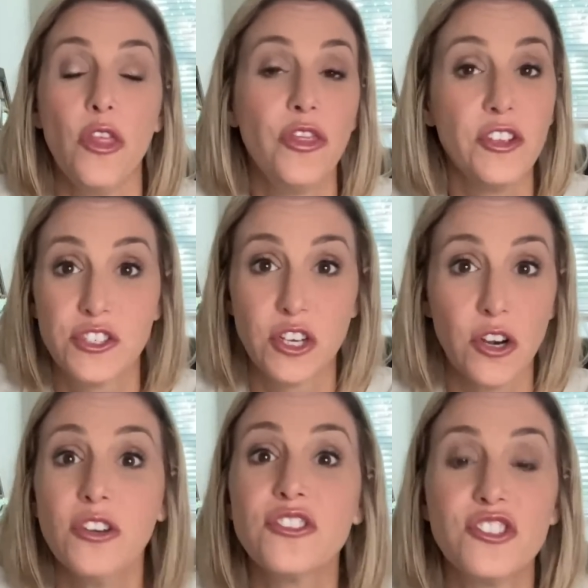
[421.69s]
the
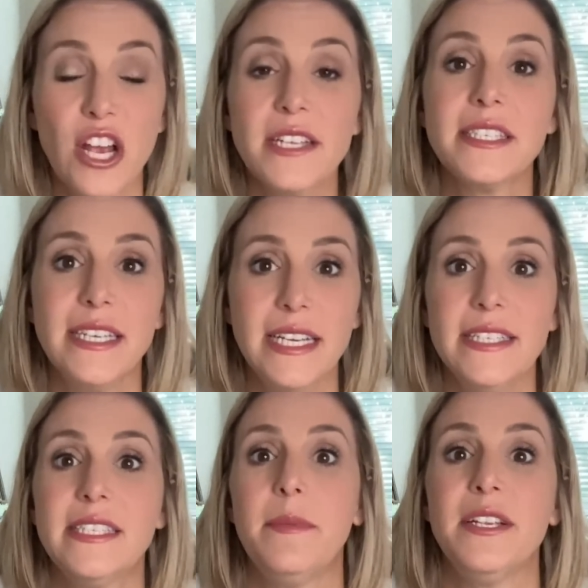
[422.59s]
starter just
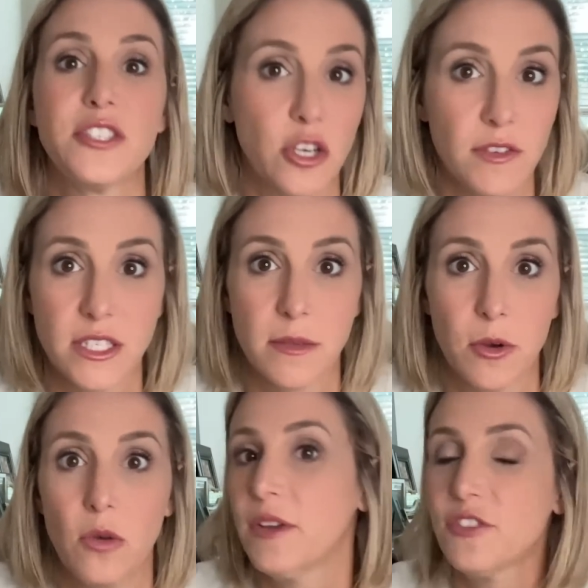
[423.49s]
needs to be
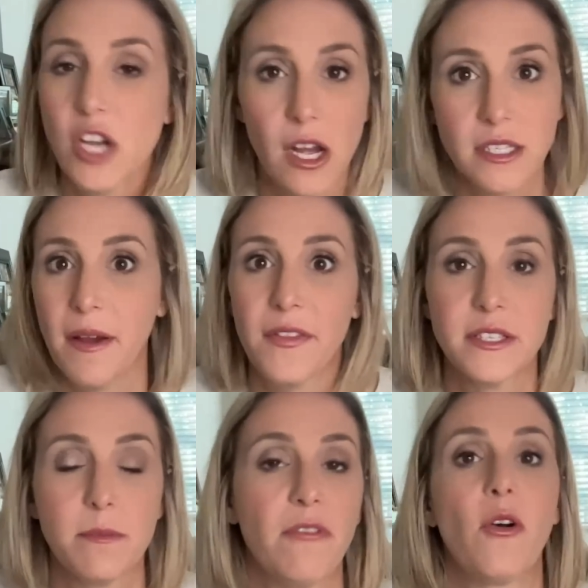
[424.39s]
serviceable. We've talked about this
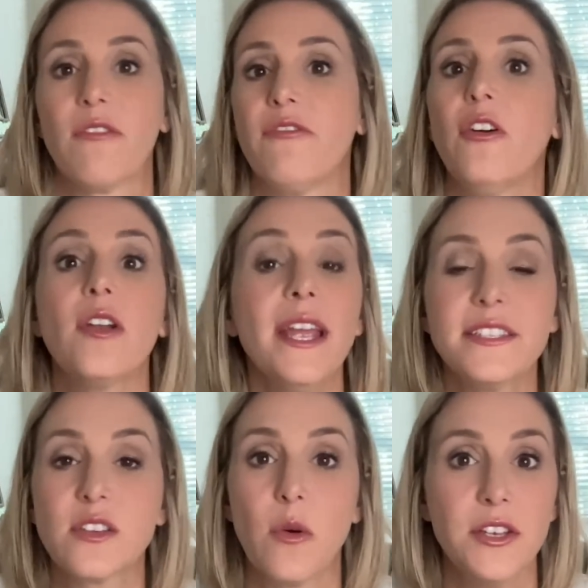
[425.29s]
before. Florida is
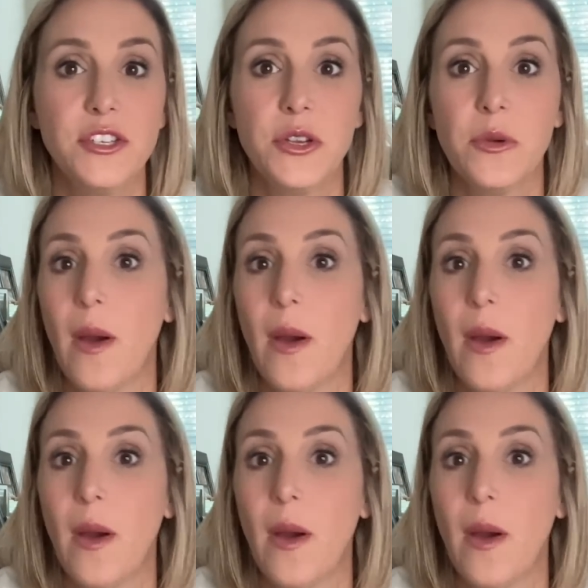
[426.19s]
going to